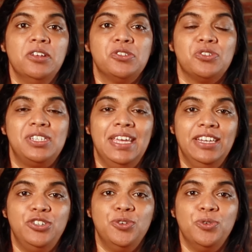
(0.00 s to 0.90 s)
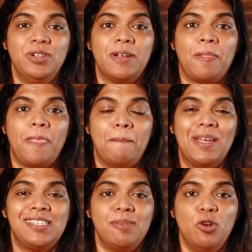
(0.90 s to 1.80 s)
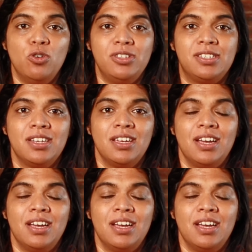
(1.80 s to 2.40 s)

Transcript: So stay tuned, make some notes,